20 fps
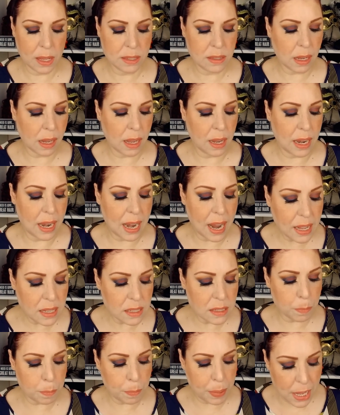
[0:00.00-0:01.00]
like a
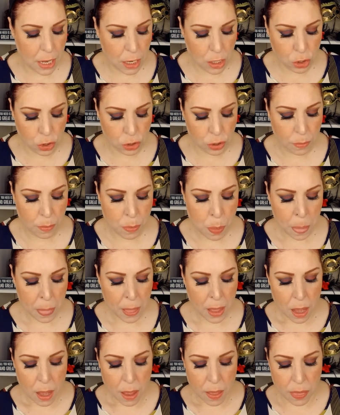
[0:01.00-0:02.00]
nice peach.
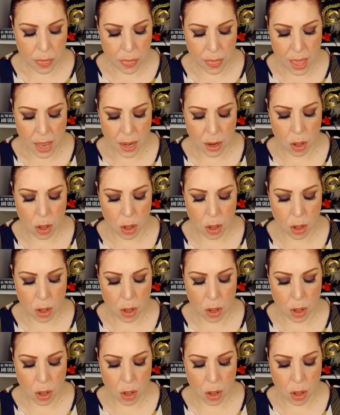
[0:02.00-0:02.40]
Then